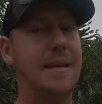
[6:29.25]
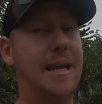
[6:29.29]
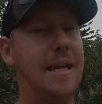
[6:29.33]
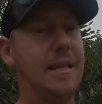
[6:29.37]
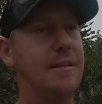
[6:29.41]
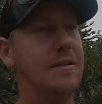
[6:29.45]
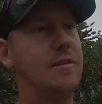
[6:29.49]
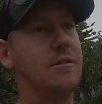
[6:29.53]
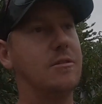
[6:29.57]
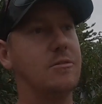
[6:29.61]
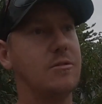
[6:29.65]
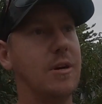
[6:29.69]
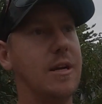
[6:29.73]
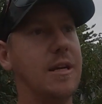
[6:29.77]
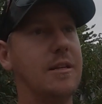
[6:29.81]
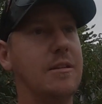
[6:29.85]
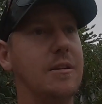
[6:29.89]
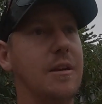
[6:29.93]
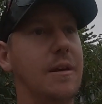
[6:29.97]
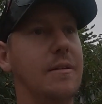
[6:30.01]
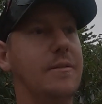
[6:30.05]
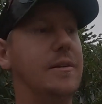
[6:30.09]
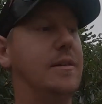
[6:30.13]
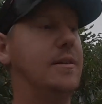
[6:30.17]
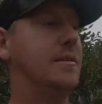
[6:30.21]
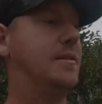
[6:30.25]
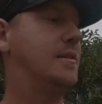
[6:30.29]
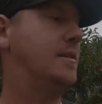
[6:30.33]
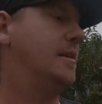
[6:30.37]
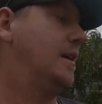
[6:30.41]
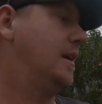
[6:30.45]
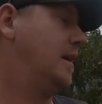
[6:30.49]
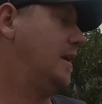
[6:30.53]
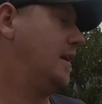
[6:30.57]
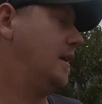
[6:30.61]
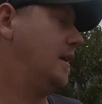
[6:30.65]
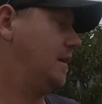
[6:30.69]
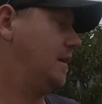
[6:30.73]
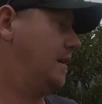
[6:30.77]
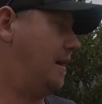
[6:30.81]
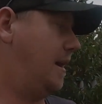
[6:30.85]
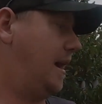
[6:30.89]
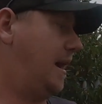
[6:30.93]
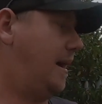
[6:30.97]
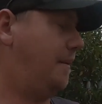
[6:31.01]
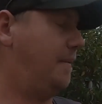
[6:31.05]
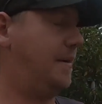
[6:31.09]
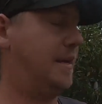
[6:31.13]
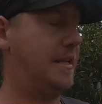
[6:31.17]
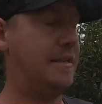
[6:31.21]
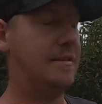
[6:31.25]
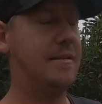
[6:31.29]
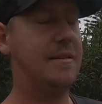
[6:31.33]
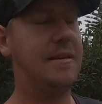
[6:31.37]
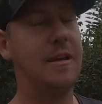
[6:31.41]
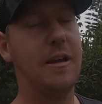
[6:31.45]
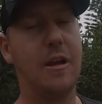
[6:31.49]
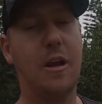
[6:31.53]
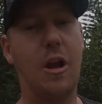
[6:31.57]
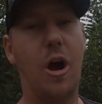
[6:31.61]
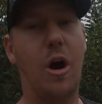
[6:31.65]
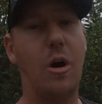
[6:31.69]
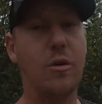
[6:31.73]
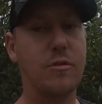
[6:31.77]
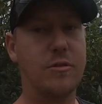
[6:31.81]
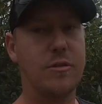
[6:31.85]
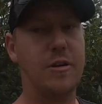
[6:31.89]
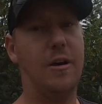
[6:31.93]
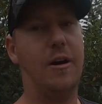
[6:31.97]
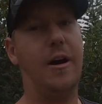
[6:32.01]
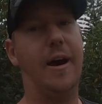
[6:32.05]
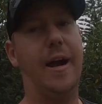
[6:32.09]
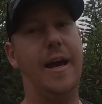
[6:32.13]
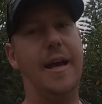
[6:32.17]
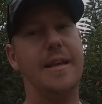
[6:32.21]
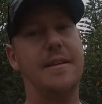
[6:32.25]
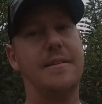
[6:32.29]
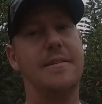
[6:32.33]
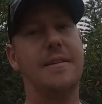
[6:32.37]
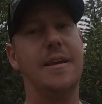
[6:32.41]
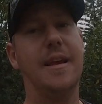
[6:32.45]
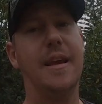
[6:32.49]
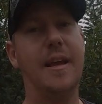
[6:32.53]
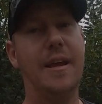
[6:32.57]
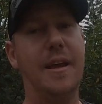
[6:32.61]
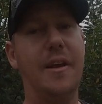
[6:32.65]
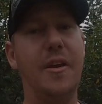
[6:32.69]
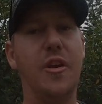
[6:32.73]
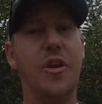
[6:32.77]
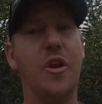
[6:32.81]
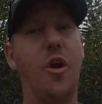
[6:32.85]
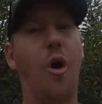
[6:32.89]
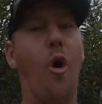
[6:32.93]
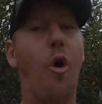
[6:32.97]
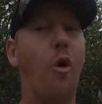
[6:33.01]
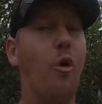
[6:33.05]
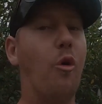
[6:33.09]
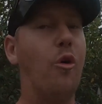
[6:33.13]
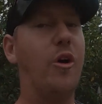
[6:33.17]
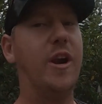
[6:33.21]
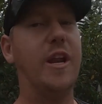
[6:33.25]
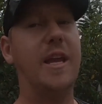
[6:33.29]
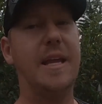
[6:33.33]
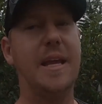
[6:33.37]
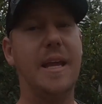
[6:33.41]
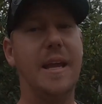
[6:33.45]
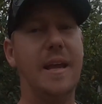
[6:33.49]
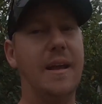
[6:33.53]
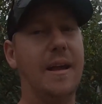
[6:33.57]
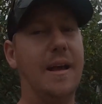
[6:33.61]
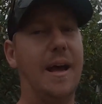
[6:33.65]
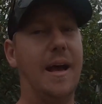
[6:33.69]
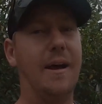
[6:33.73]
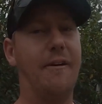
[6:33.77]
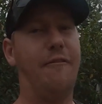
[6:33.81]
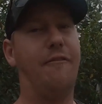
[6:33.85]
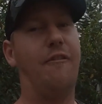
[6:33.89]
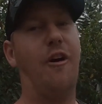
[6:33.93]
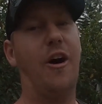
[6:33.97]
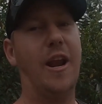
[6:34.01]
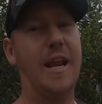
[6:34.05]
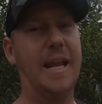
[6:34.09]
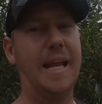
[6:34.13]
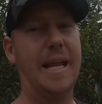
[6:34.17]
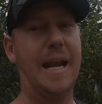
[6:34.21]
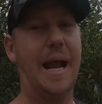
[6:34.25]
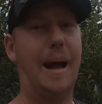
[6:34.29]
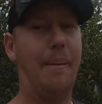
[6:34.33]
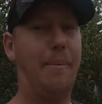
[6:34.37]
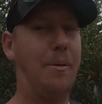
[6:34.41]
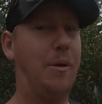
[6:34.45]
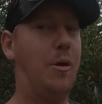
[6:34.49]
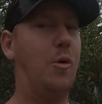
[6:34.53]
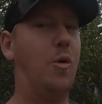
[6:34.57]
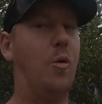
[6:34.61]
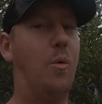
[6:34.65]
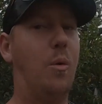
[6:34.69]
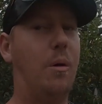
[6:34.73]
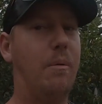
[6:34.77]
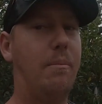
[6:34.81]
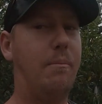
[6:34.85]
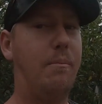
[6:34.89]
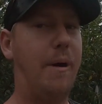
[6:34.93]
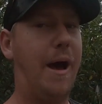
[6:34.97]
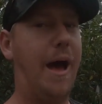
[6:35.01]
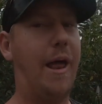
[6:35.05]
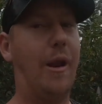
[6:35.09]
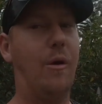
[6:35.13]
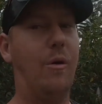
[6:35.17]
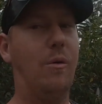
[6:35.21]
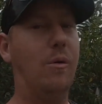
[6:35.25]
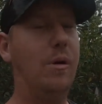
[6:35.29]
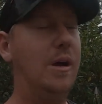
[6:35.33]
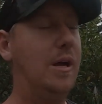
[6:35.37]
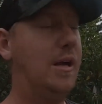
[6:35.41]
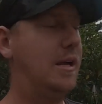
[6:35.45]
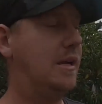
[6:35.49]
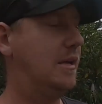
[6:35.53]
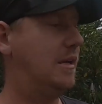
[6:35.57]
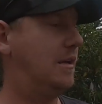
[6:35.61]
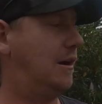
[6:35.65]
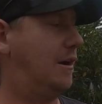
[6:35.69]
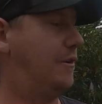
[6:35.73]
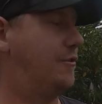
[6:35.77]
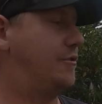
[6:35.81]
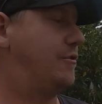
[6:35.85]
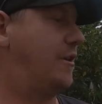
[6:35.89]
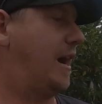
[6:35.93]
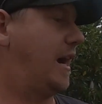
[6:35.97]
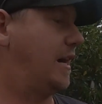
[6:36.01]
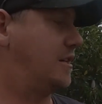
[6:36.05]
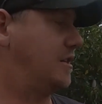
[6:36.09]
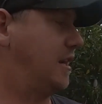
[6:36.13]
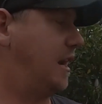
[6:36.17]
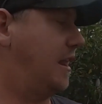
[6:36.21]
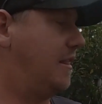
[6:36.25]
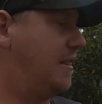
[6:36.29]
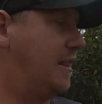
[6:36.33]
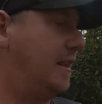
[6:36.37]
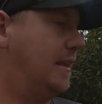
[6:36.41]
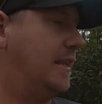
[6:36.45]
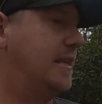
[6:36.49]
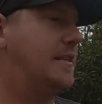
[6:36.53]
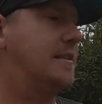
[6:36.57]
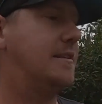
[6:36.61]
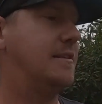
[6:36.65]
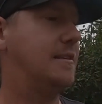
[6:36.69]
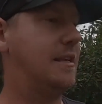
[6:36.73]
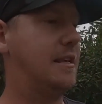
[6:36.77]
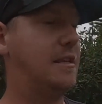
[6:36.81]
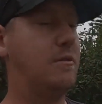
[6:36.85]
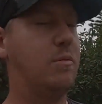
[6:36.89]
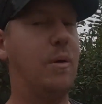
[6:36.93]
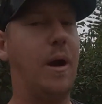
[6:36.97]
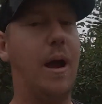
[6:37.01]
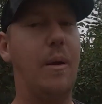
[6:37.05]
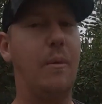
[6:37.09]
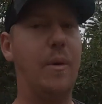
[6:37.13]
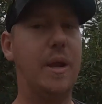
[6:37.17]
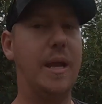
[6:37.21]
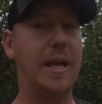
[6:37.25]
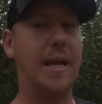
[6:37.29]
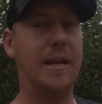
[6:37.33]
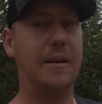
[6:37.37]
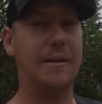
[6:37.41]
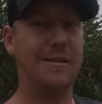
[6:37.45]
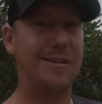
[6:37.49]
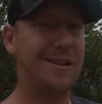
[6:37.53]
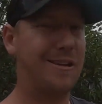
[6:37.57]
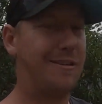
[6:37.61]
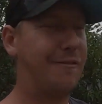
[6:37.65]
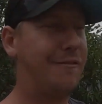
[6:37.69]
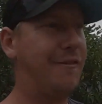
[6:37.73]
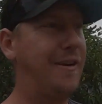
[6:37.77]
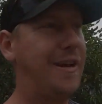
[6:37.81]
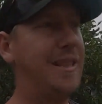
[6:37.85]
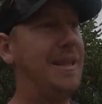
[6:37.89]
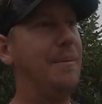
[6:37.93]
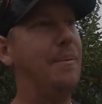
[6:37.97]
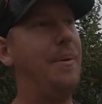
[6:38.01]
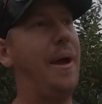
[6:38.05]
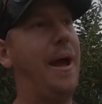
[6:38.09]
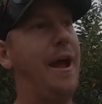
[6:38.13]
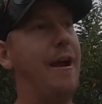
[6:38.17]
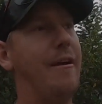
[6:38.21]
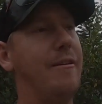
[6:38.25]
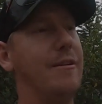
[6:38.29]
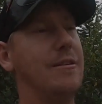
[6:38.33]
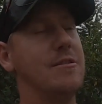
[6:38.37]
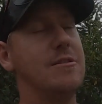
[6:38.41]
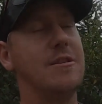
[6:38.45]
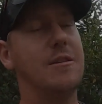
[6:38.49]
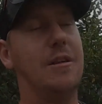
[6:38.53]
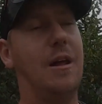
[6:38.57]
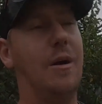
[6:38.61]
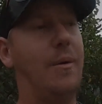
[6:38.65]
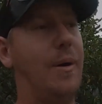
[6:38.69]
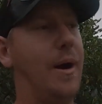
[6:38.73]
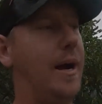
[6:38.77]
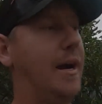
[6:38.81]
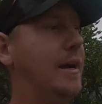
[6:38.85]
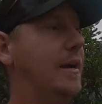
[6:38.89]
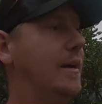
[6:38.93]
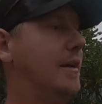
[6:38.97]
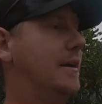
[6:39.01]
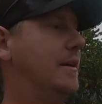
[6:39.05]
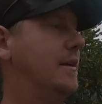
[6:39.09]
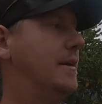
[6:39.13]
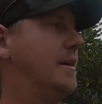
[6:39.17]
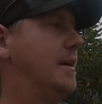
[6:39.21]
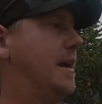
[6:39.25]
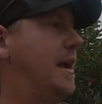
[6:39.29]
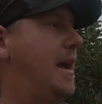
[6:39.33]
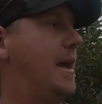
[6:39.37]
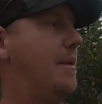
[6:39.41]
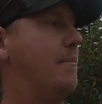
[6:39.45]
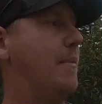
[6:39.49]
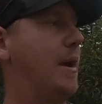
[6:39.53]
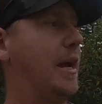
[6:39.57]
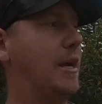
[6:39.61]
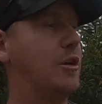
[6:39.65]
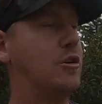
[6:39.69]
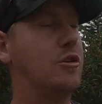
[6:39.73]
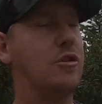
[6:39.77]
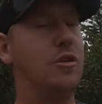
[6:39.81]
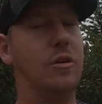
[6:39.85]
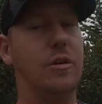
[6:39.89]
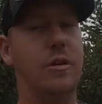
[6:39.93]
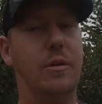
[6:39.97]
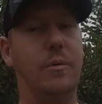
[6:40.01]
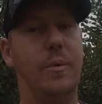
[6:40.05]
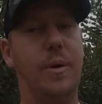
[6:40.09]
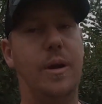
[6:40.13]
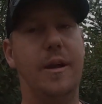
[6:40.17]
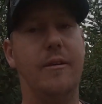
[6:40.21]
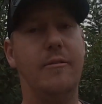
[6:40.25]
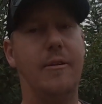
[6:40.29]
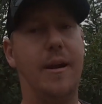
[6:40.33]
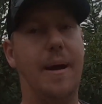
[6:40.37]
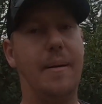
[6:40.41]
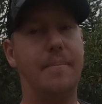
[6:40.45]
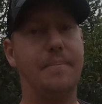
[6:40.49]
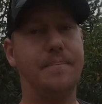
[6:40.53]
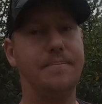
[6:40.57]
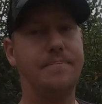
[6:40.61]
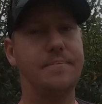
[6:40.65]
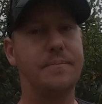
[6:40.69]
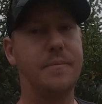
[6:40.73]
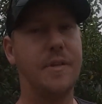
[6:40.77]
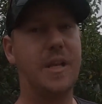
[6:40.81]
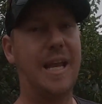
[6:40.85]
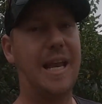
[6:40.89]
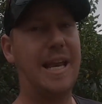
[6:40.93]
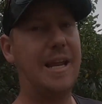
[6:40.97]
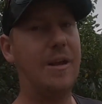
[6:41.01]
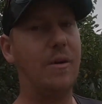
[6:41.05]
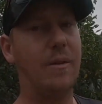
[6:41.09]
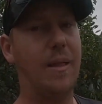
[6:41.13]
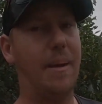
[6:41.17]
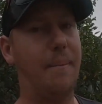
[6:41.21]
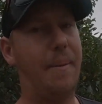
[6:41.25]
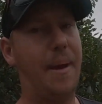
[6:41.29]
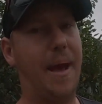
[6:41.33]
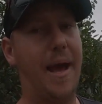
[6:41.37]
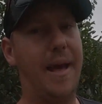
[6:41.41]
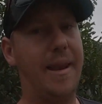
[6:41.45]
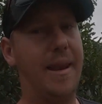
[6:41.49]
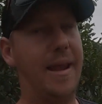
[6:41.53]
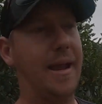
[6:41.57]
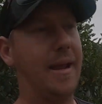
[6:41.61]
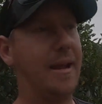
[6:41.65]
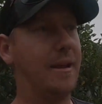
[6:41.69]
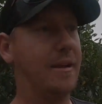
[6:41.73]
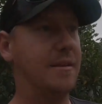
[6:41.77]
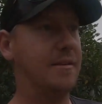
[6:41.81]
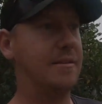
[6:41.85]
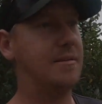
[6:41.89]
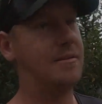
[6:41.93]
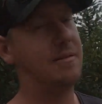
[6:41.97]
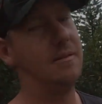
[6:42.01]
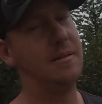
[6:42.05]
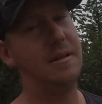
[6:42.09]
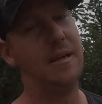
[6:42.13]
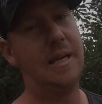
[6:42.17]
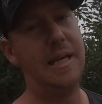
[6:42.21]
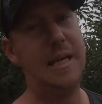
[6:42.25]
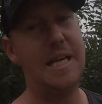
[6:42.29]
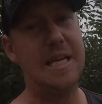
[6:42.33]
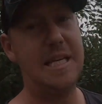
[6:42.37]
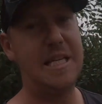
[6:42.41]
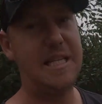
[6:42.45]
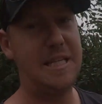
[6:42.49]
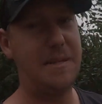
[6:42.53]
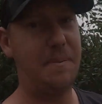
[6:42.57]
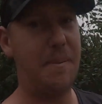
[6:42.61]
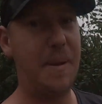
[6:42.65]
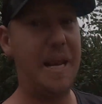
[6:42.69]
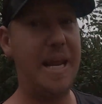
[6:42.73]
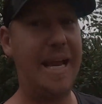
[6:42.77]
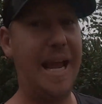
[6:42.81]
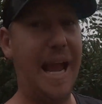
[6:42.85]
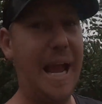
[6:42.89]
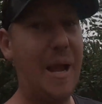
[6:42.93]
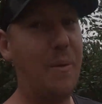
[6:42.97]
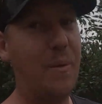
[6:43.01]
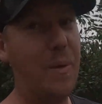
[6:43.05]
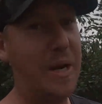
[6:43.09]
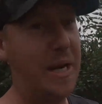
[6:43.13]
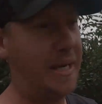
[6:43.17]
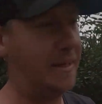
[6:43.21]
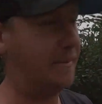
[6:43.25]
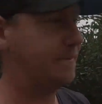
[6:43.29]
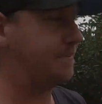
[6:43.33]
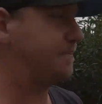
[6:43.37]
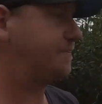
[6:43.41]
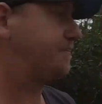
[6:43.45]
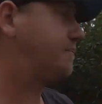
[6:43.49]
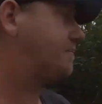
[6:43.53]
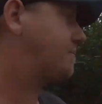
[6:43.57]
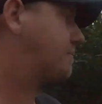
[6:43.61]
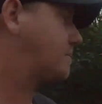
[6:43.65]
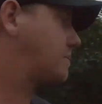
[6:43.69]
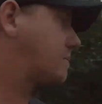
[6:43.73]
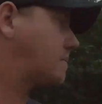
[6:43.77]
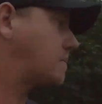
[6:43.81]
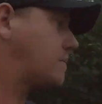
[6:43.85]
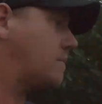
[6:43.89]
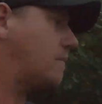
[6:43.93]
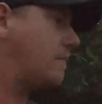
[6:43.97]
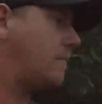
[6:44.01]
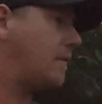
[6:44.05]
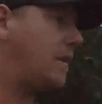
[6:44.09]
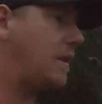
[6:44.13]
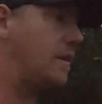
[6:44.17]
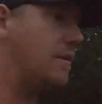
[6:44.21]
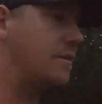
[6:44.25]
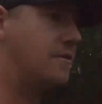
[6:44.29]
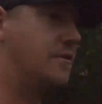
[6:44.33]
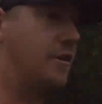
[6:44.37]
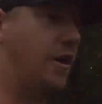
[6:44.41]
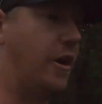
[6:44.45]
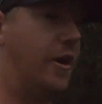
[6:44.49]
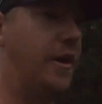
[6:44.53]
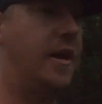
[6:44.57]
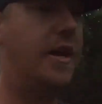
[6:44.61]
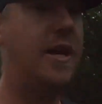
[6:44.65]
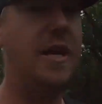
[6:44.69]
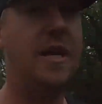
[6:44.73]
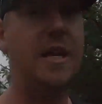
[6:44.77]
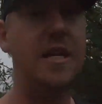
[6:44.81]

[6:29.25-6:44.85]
It's a street surface, it's cold tires, you're already fighting an uphill battle on traction, and this way we can just feed the power in slower and make sure that we're getting all that power down, because spinning ain't winning. So